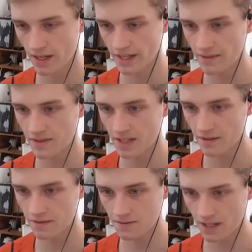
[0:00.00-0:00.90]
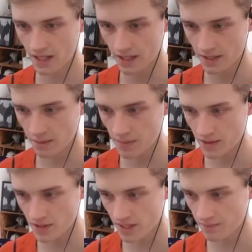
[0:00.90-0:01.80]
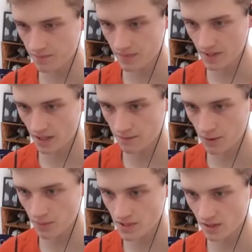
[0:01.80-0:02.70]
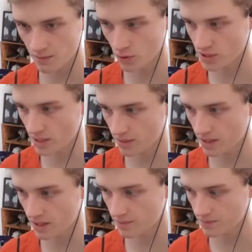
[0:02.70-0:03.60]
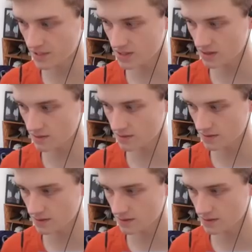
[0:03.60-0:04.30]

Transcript: And even if I get back to them, I've probably still have more stamina than them and stuff.